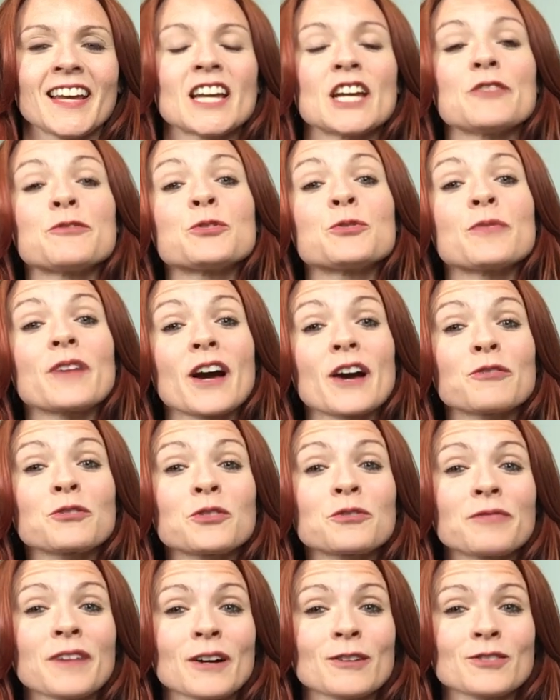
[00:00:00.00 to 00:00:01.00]
If you've
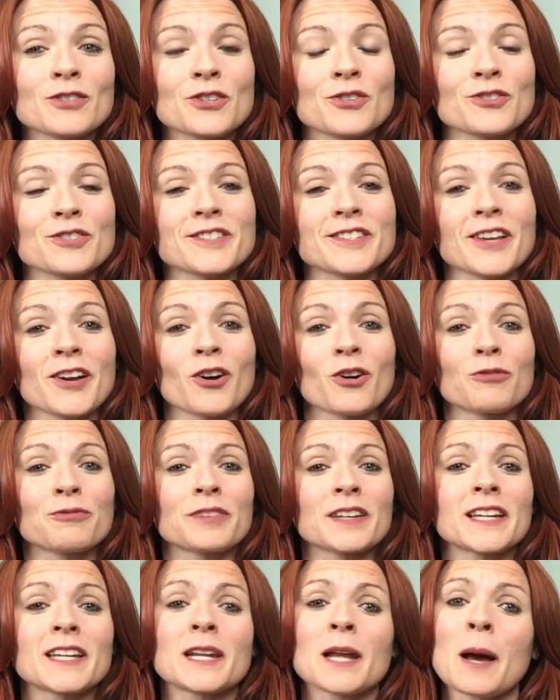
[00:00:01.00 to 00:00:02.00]
ever found yourself
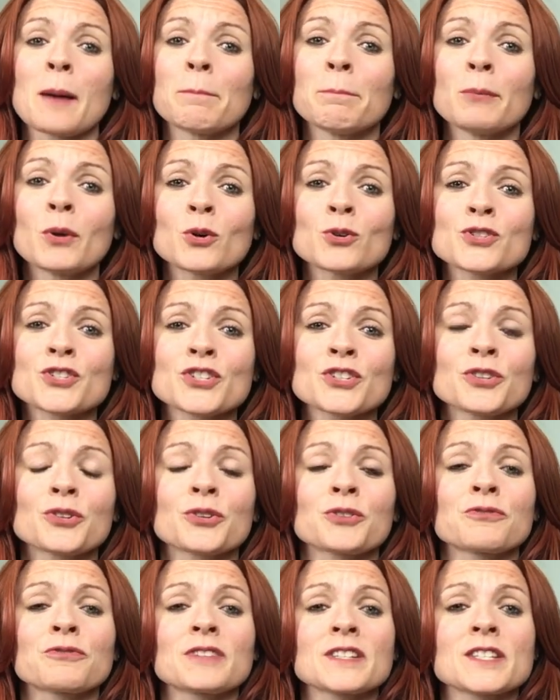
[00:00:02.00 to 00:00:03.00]
in emotional
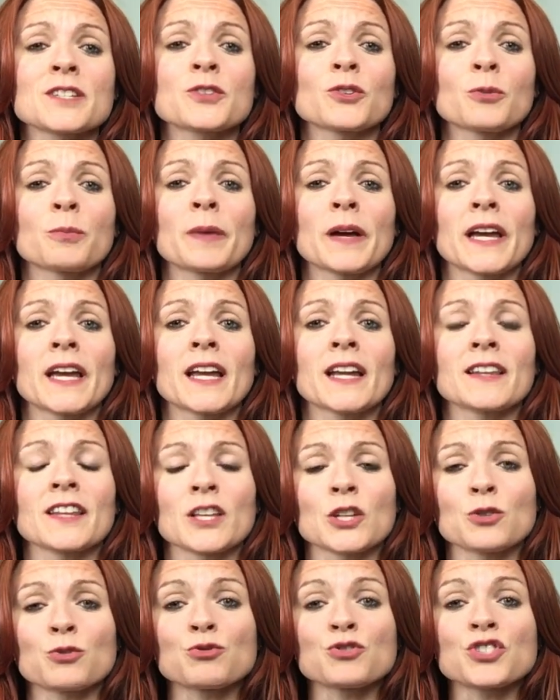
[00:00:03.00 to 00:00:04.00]
or physical pain
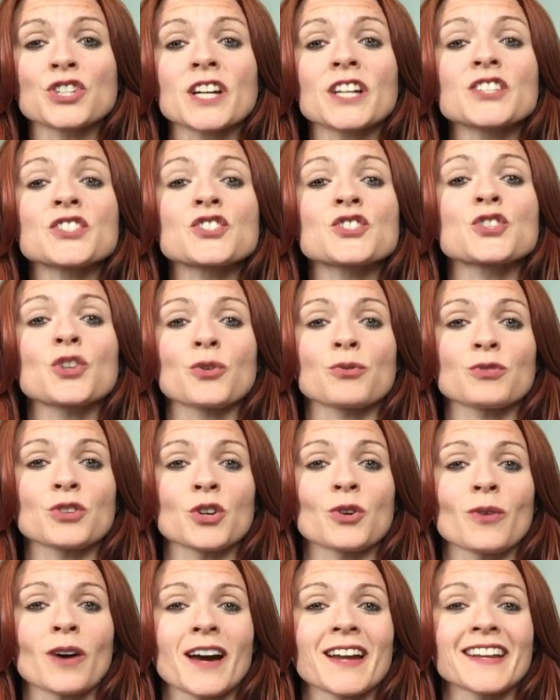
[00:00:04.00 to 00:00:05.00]
that you just don't
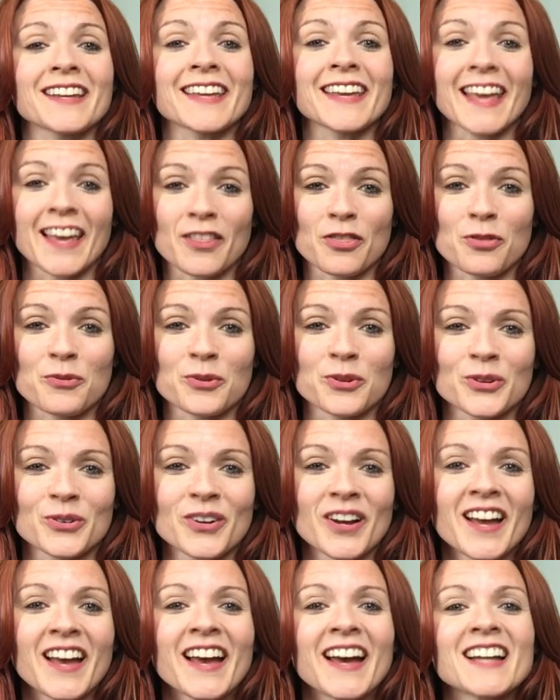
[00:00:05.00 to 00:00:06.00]
know how to get through,
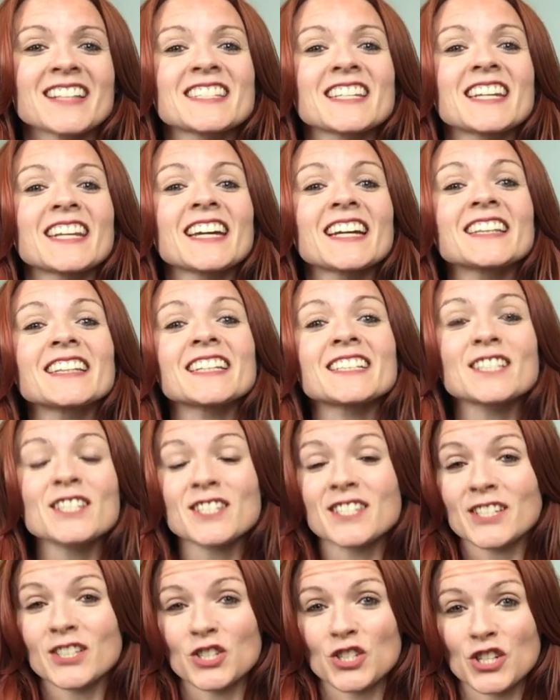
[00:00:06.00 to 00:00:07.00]
today I'd like
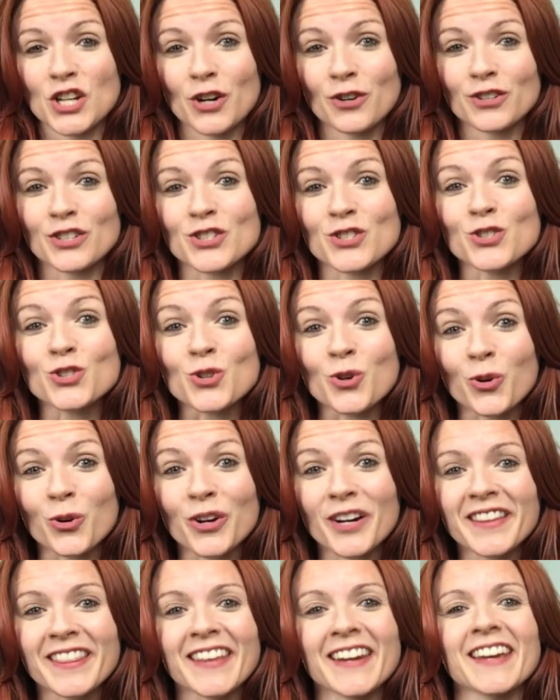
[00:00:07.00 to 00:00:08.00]
to share a
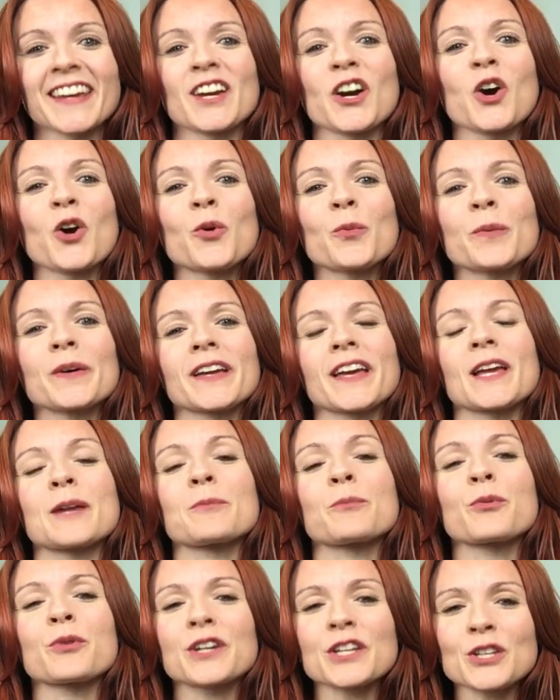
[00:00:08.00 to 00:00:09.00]
story that I hope
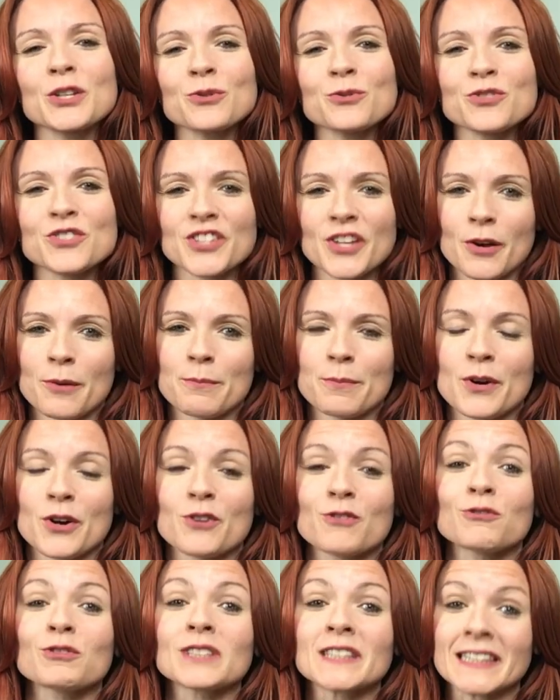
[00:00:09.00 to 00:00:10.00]
can bring you some
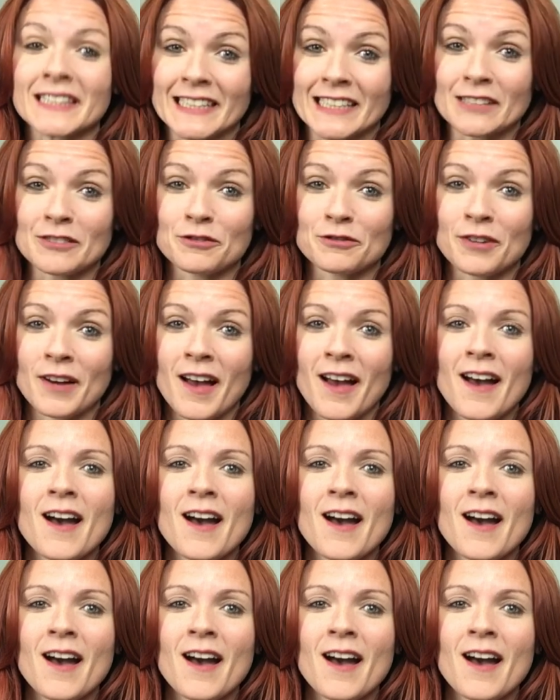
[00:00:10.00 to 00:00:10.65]
relief.